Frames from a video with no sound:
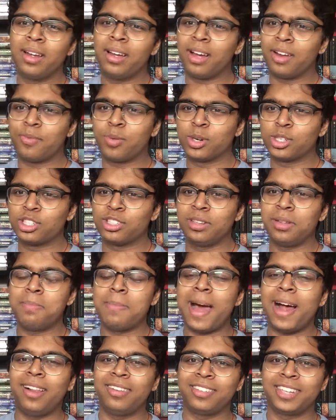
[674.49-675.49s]
Unfortunately,
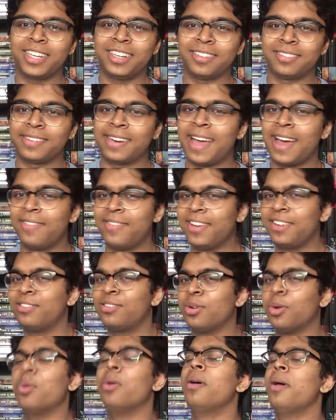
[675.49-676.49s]
Malazan doesn't have that,
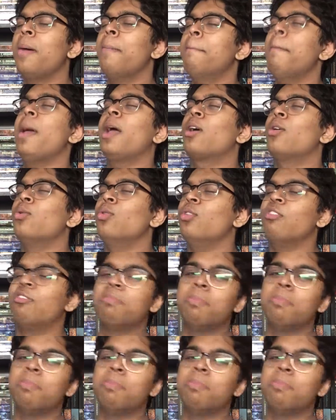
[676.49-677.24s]
so mega oof.